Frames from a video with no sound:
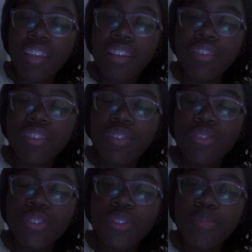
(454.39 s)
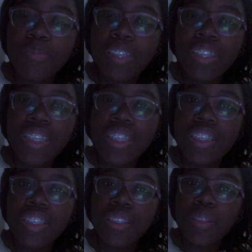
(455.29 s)
it'll just be
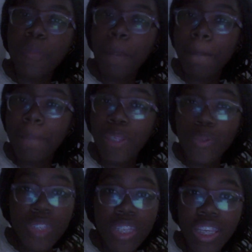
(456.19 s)
this music